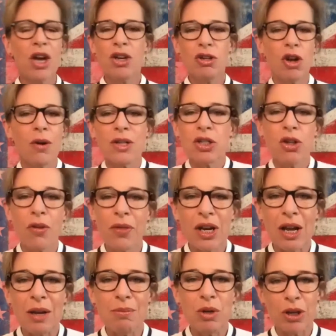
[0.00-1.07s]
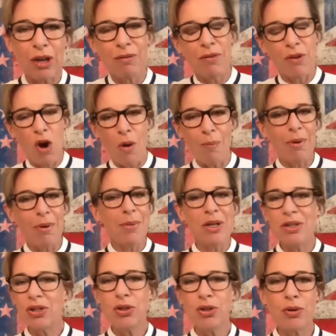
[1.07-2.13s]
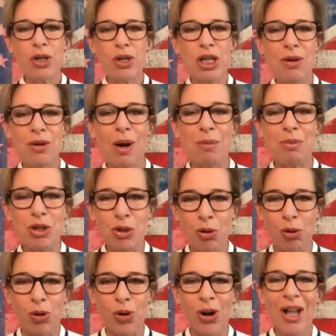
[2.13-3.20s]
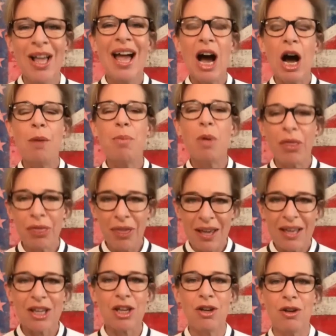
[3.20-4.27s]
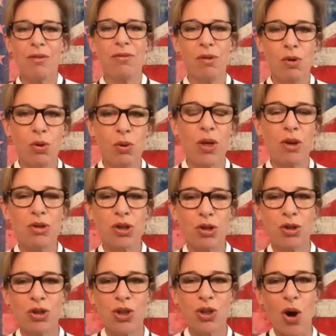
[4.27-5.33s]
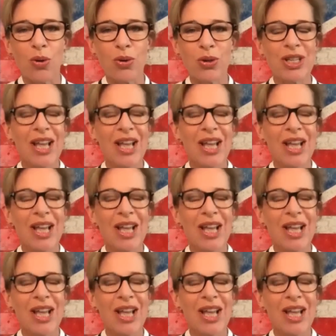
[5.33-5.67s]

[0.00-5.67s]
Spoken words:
You know, it's not that I'm looking for compliments, nor are you, I'm sure, but thank you for all those good souls.